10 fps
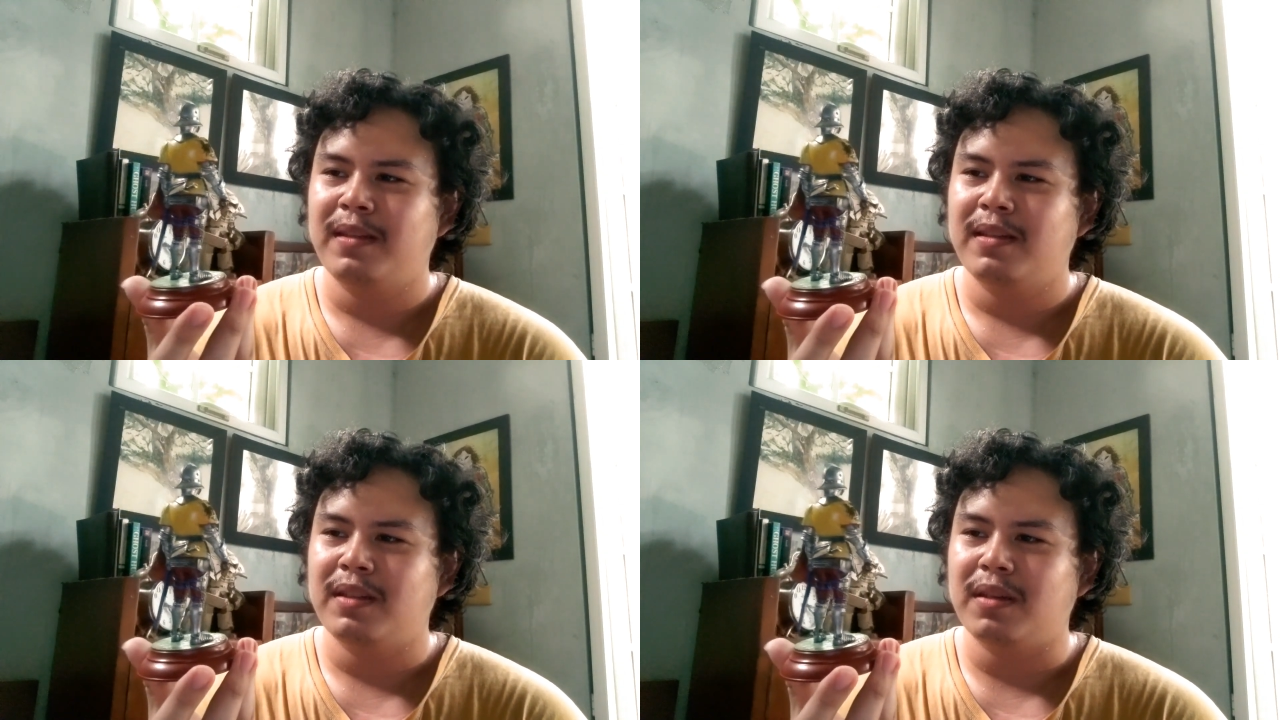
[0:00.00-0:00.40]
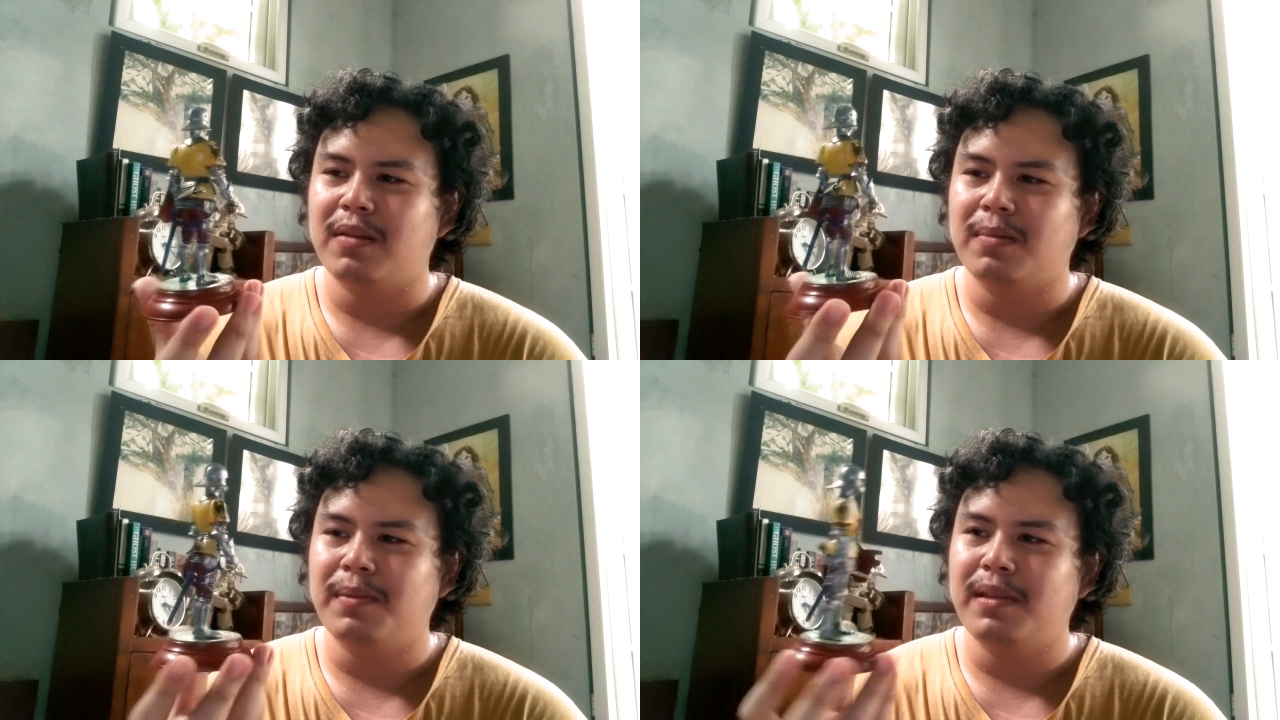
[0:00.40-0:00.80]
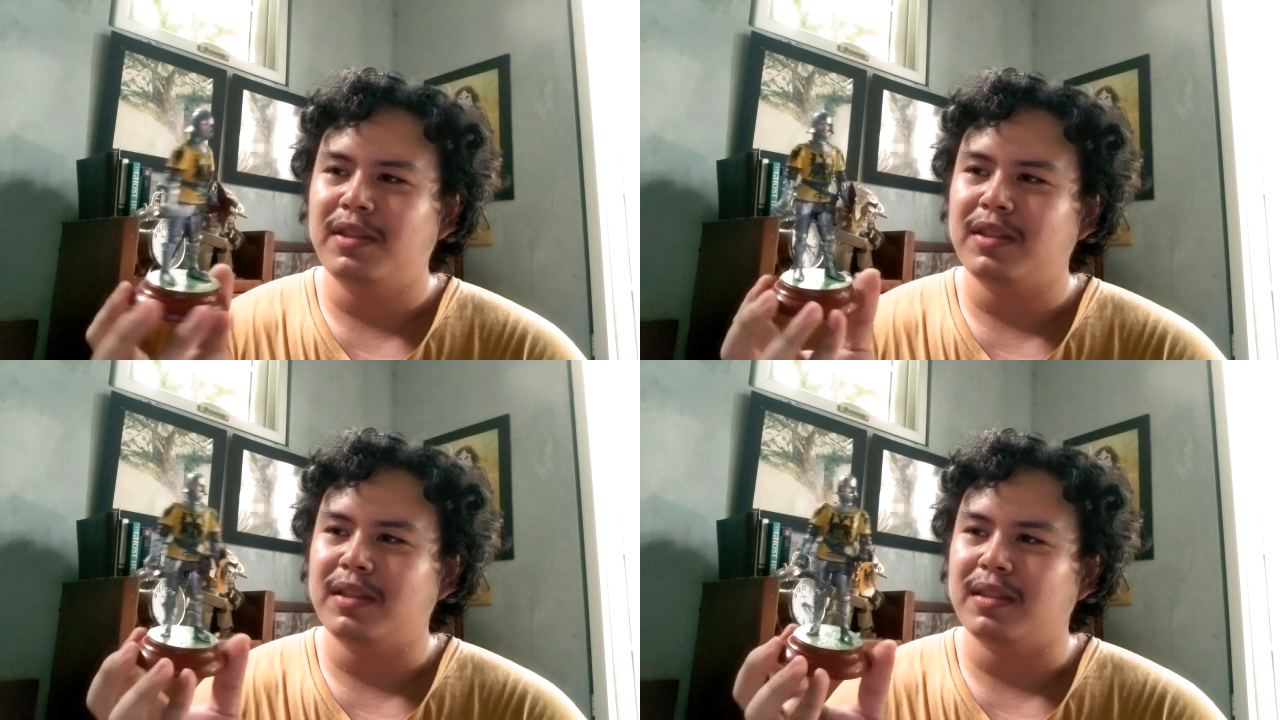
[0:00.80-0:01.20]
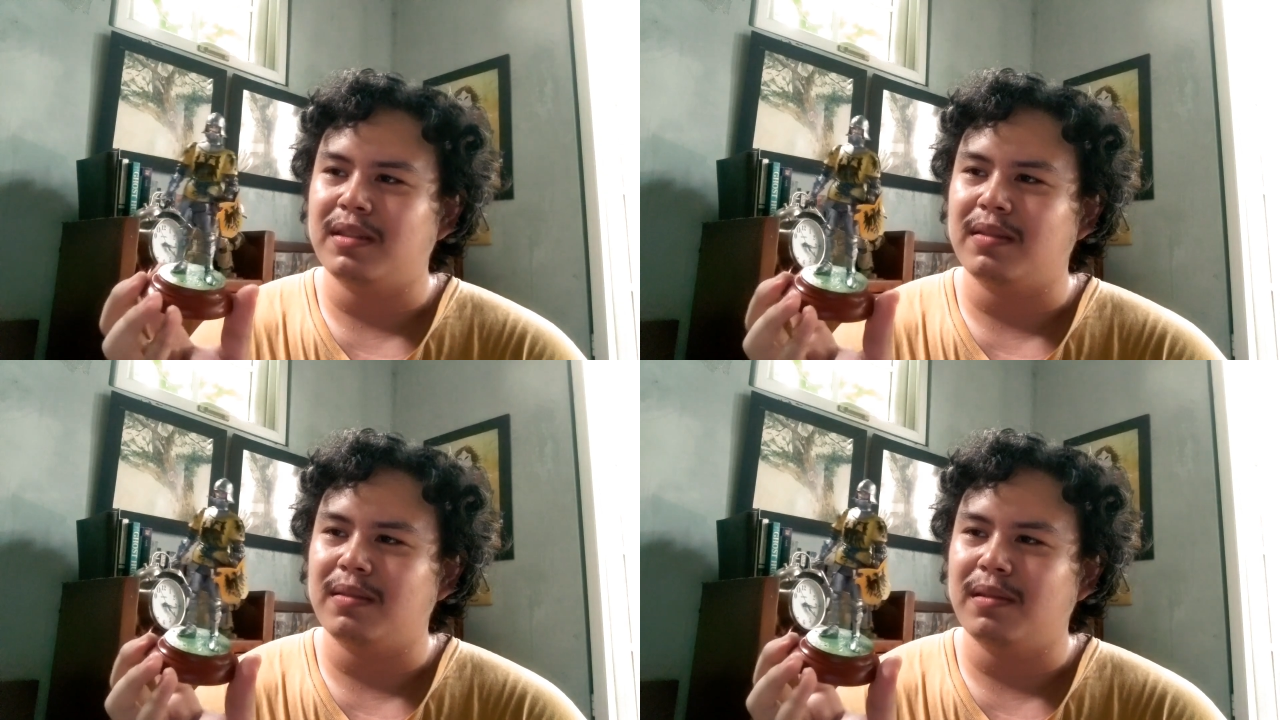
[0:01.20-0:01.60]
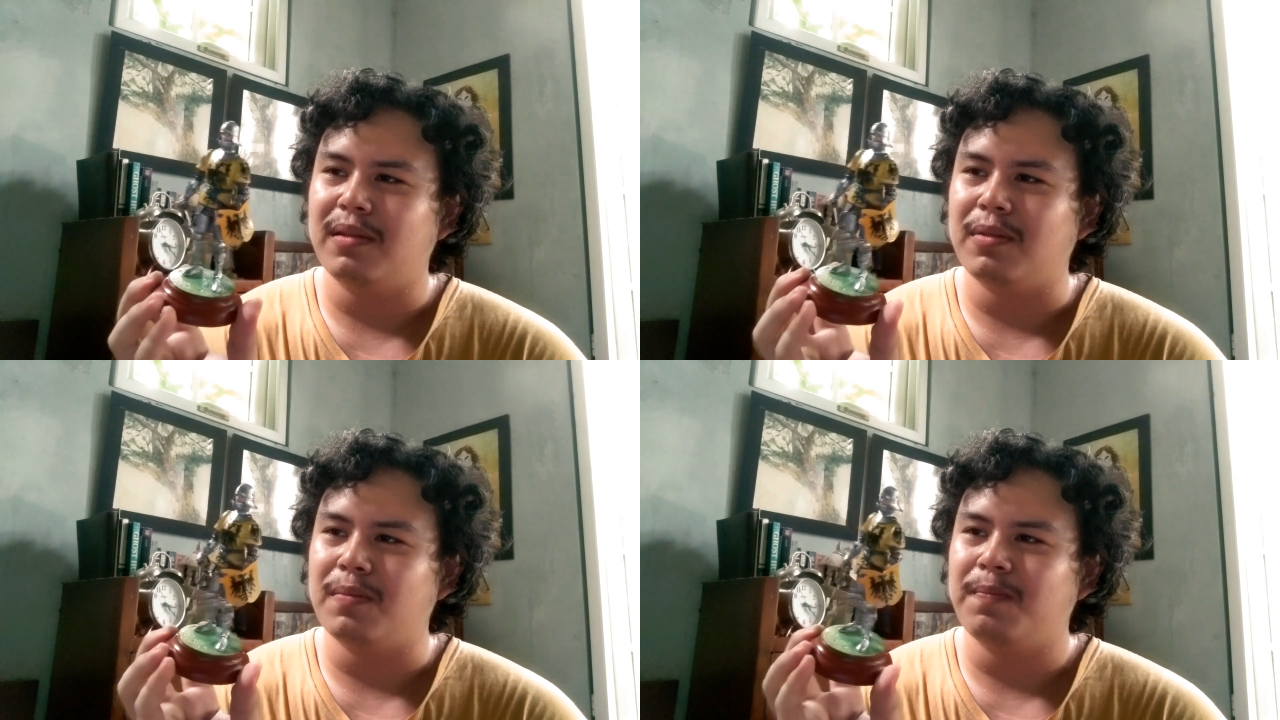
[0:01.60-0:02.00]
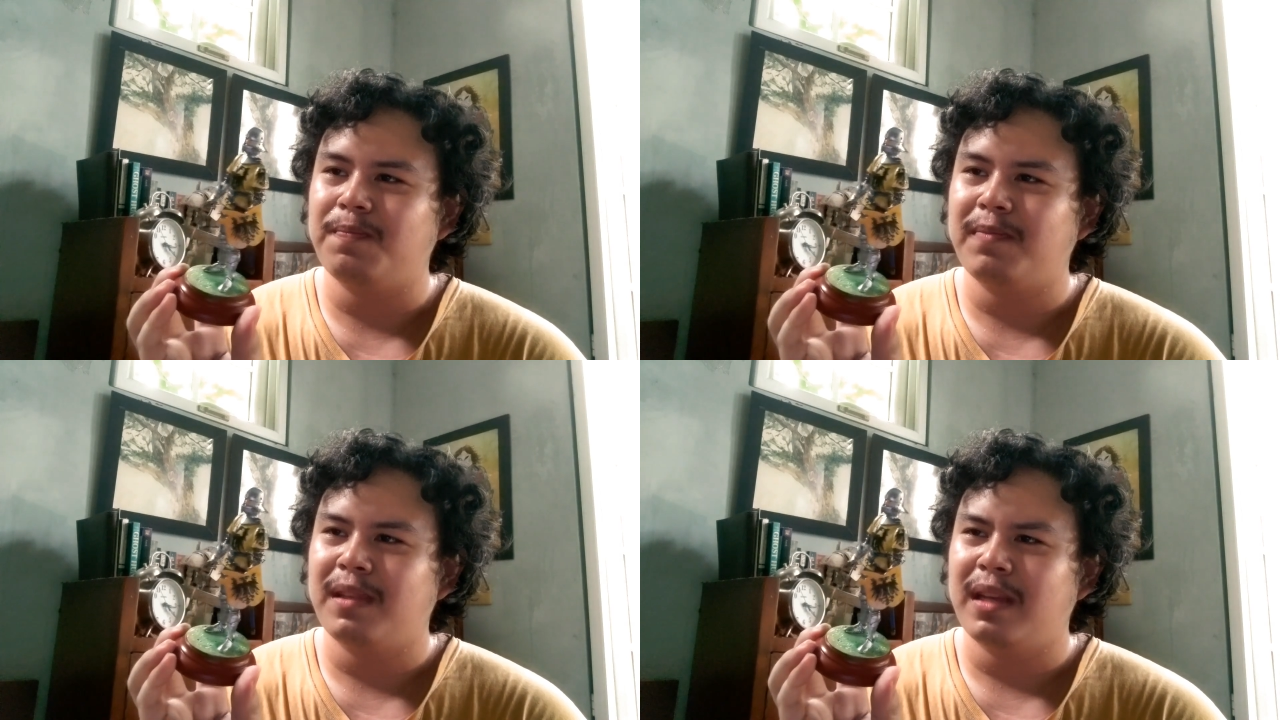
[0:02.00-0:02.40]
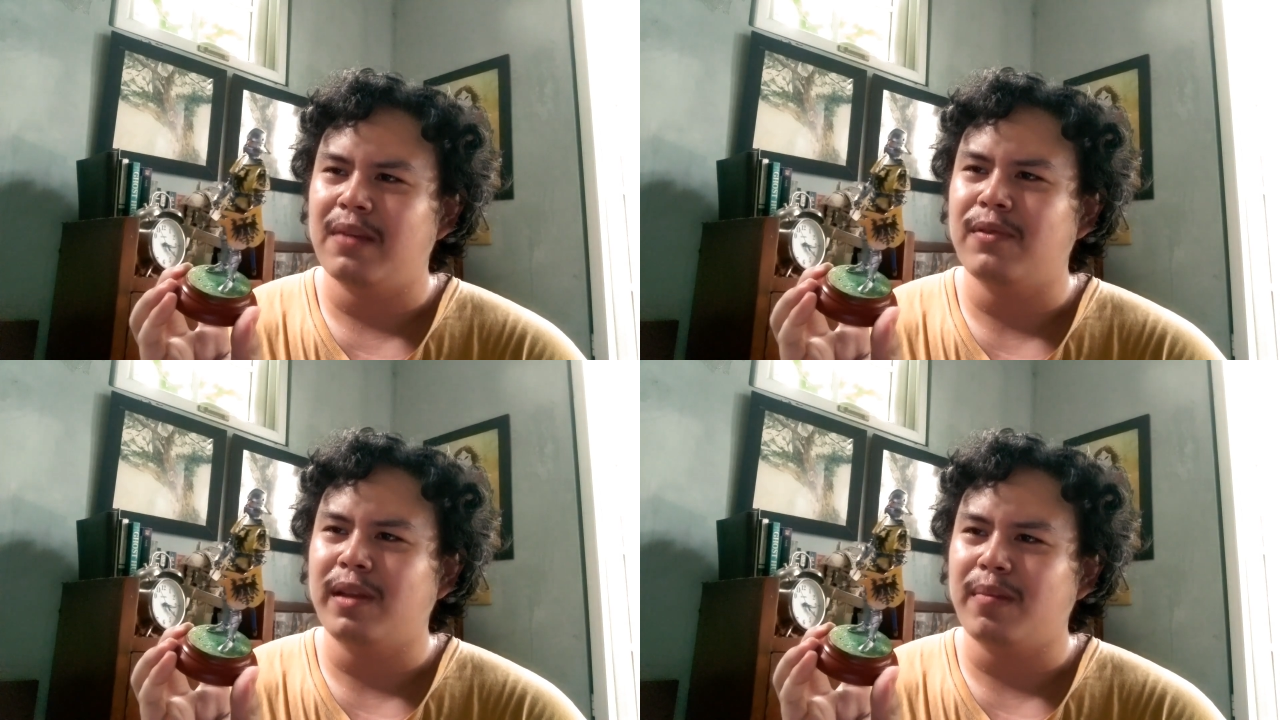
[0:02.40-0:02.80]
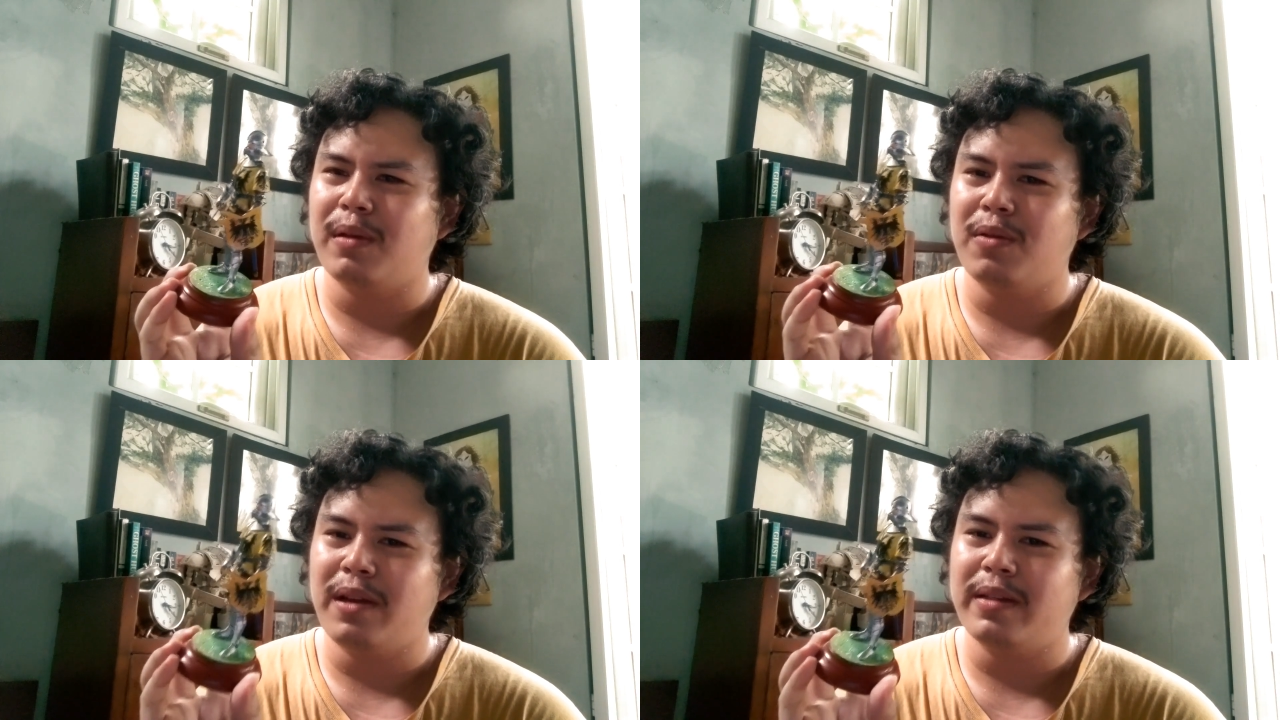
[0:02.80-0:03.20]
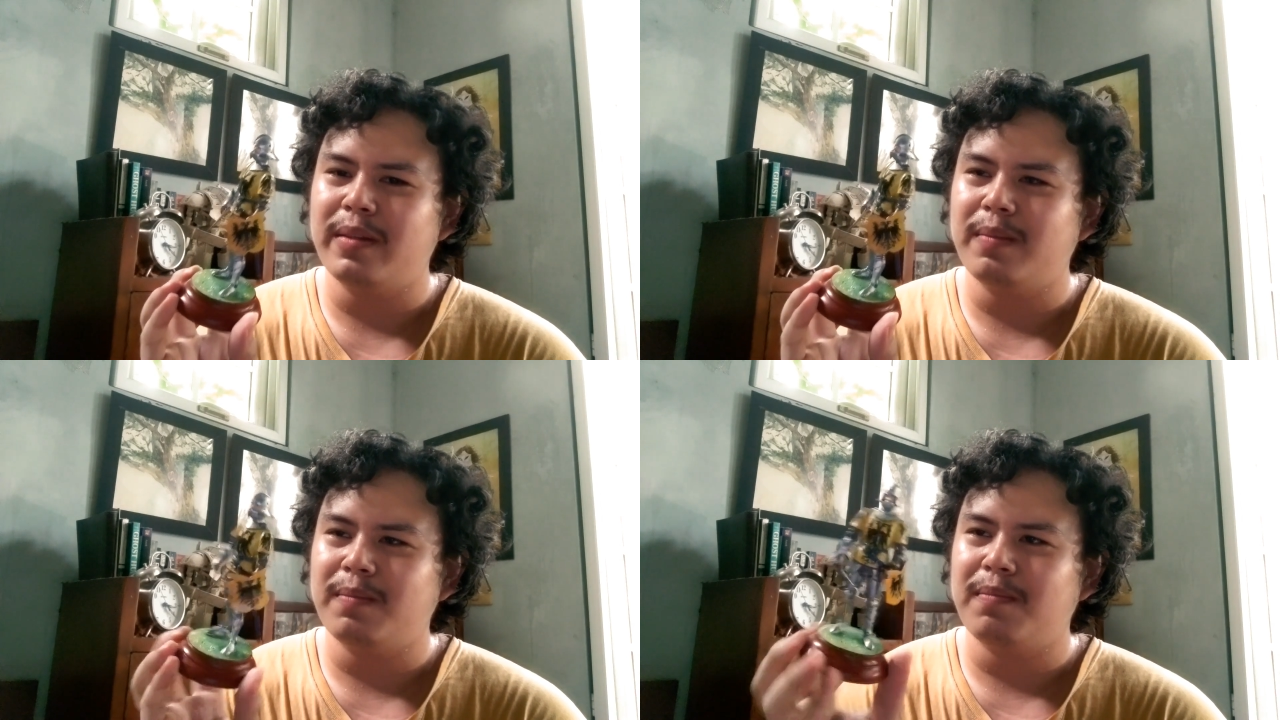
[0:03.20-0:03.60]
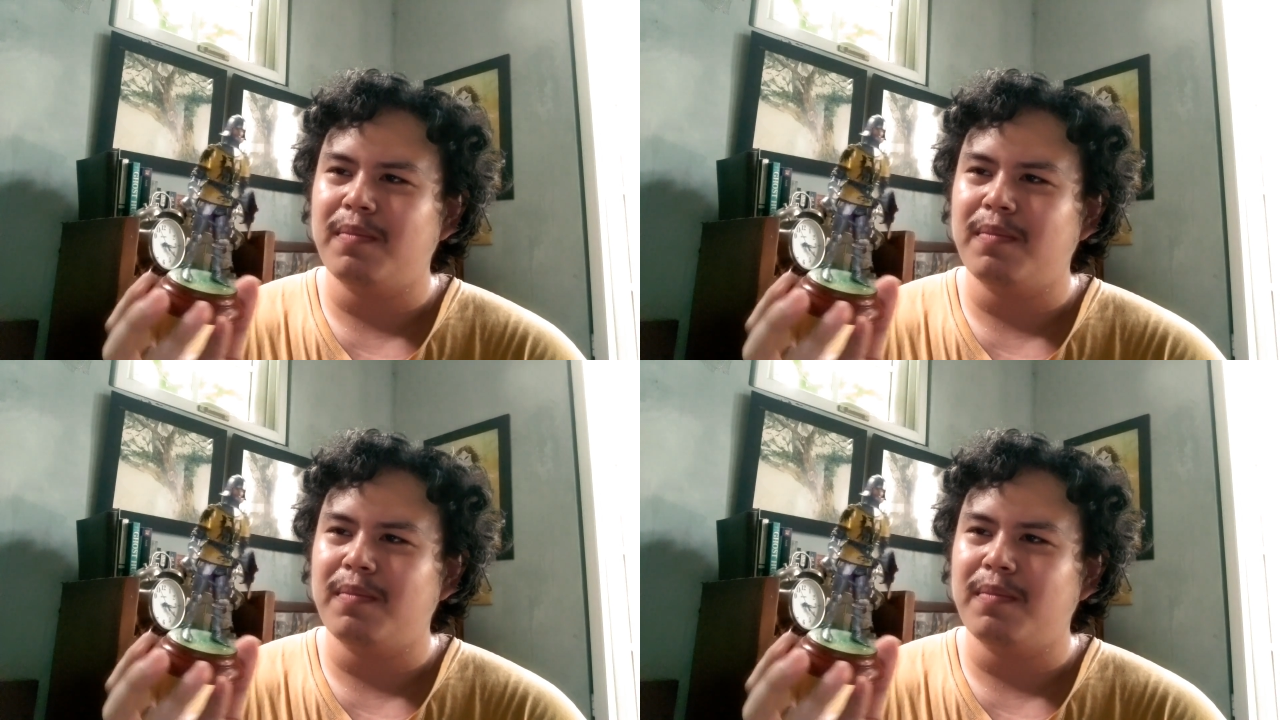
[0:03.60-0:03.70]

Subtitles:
It's an art piece, and then every time I look at it,